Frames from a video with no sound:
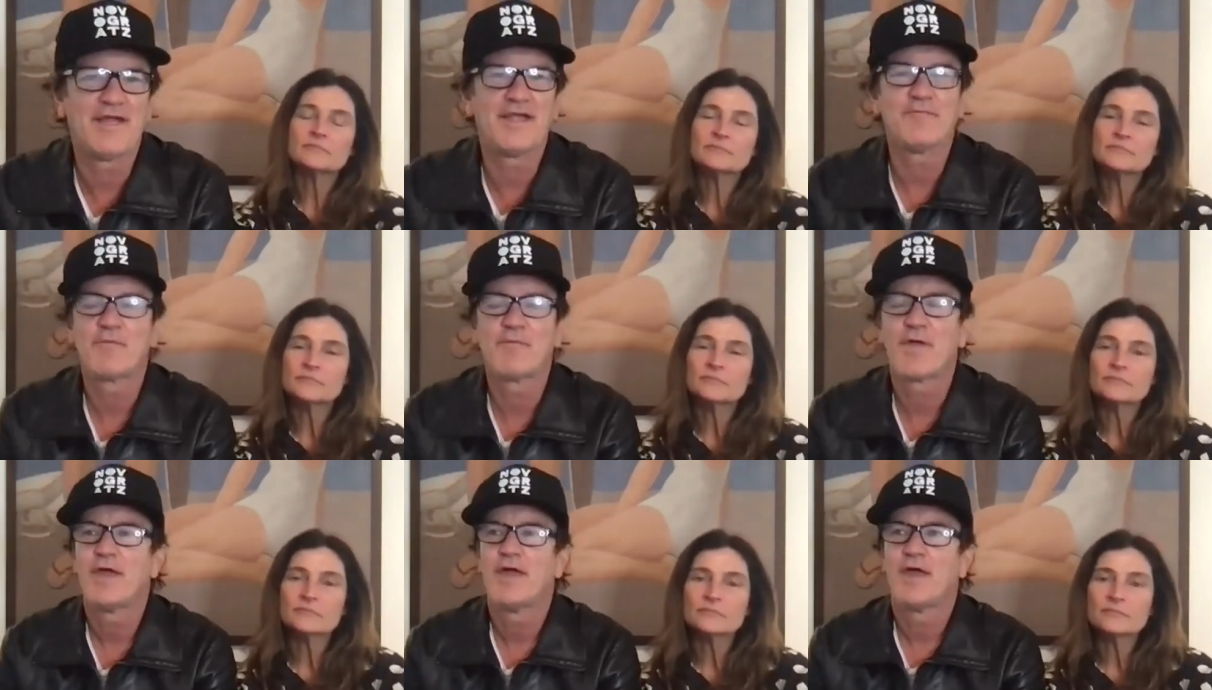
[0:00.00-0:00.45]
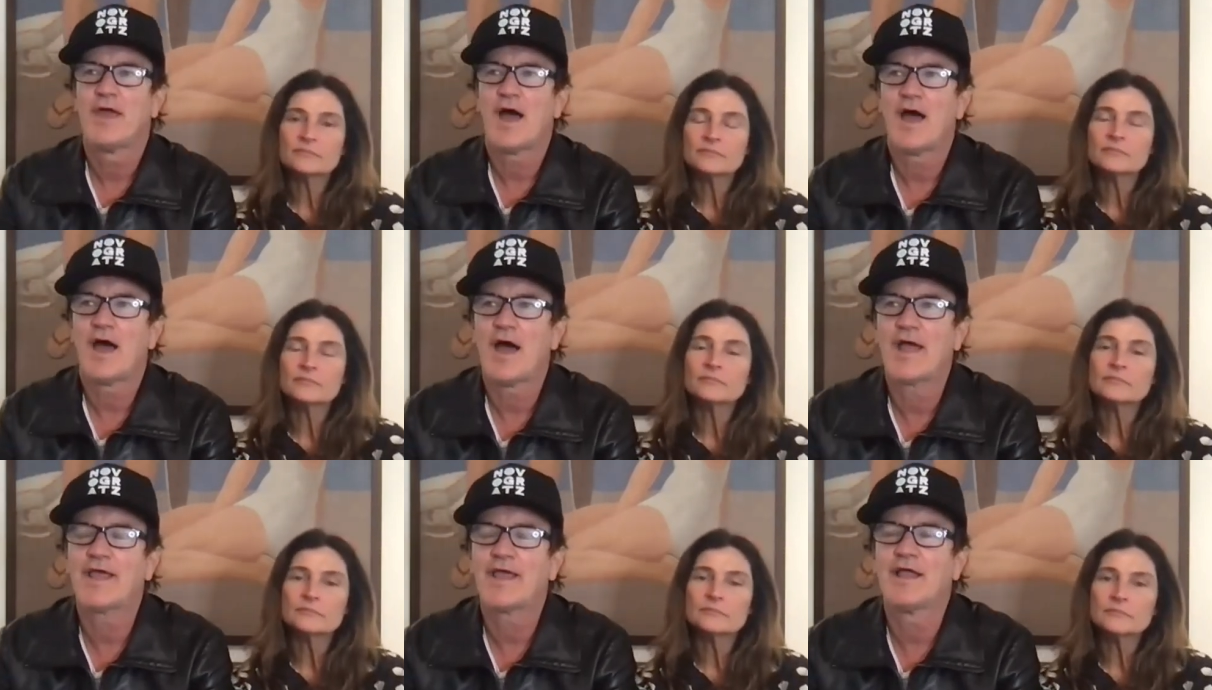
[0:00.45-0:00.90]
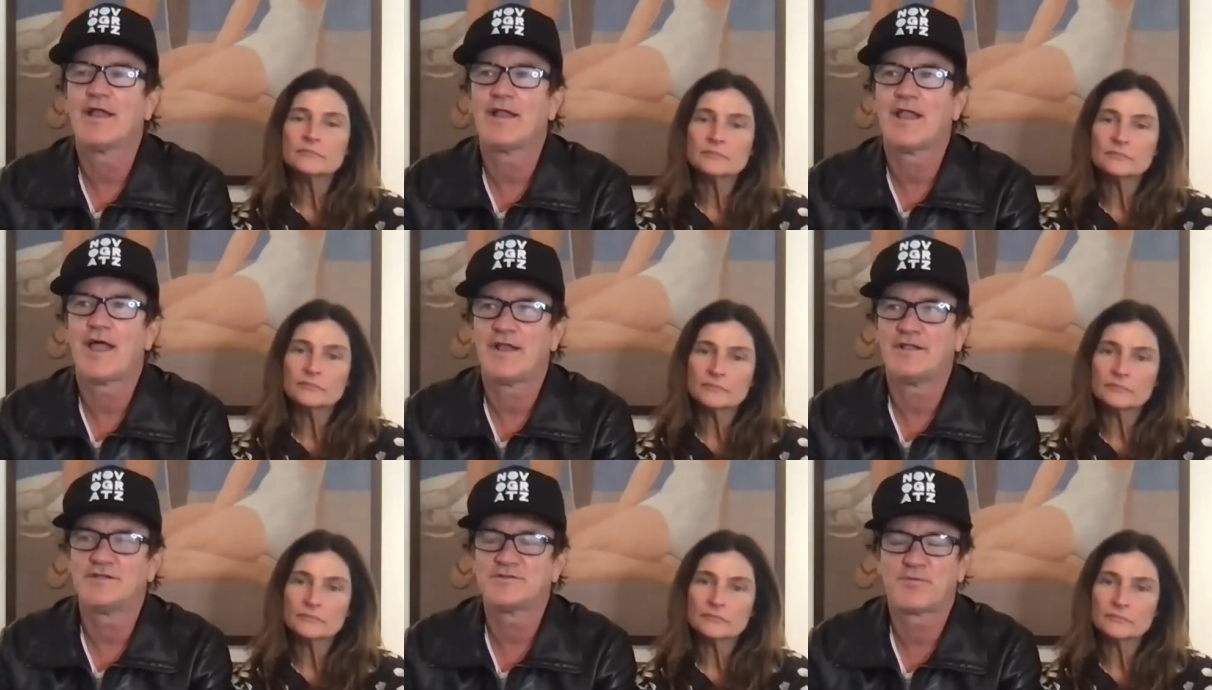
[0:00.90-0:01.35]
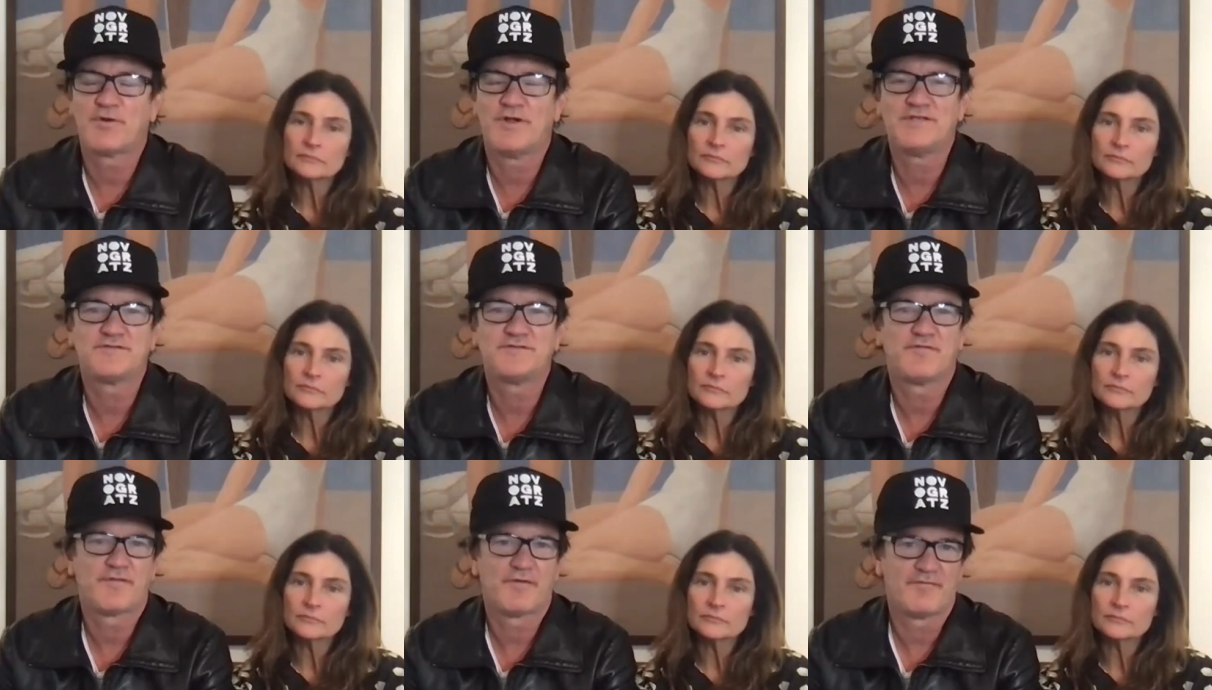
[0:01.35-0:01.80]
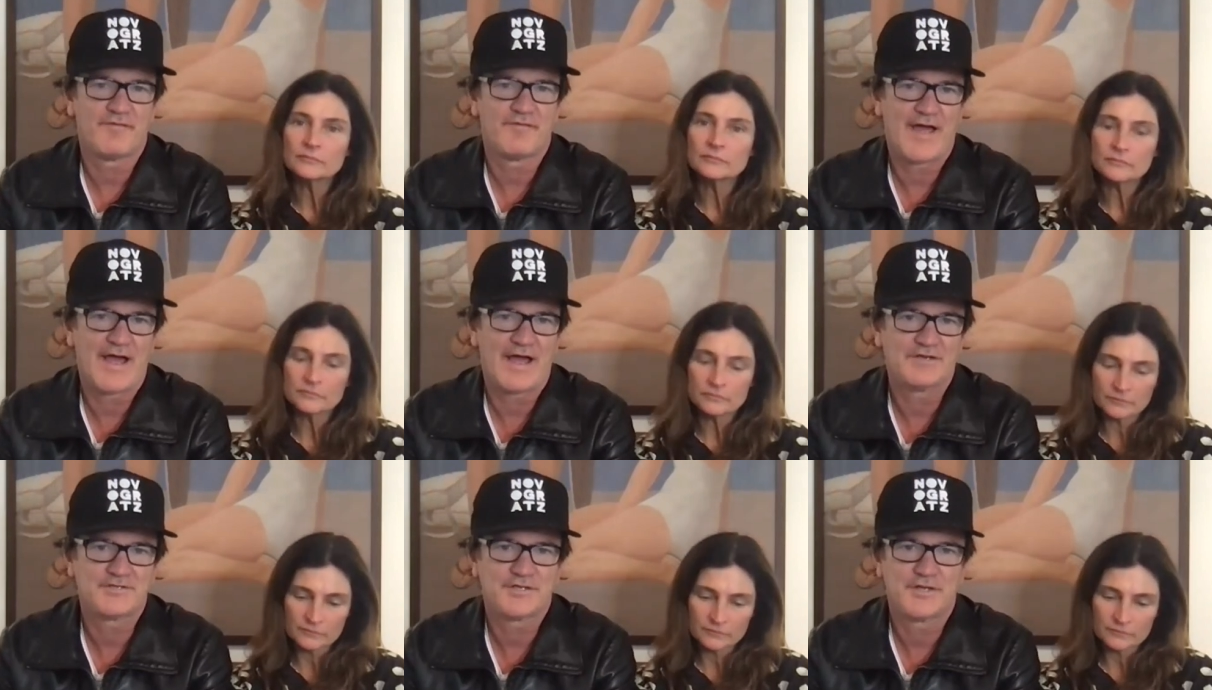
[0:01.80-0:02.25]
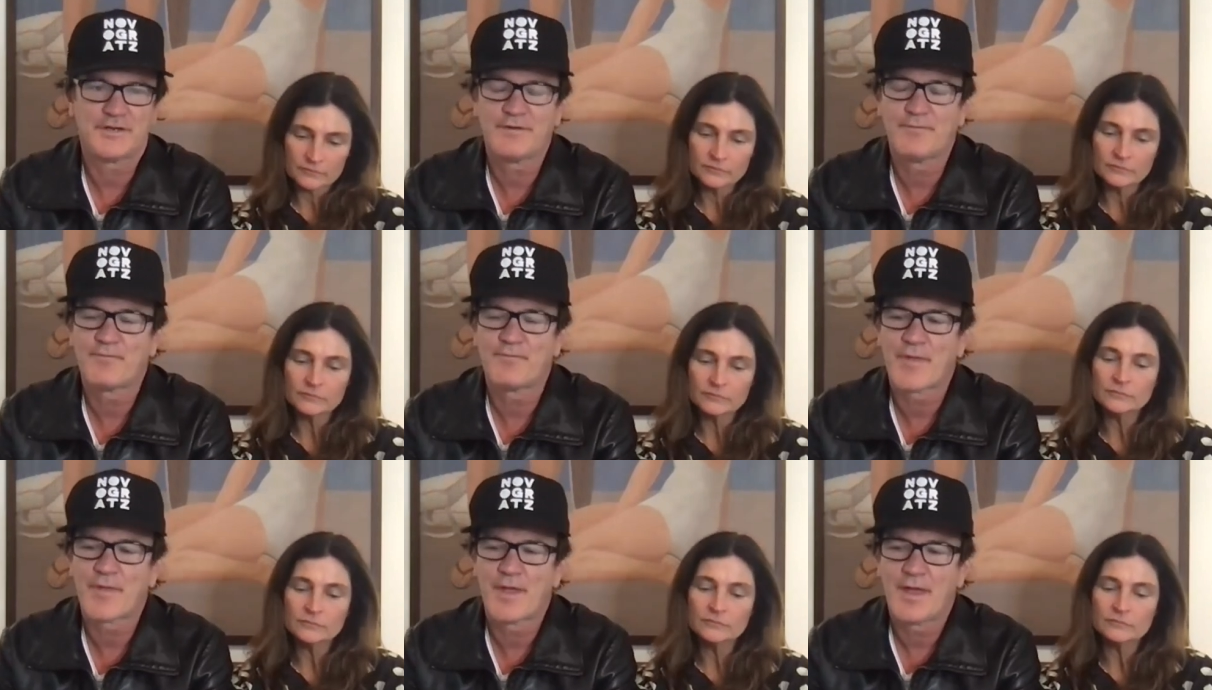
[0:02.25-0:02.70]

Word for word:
Speaker 1: like I get a lot of inspiration from fashion.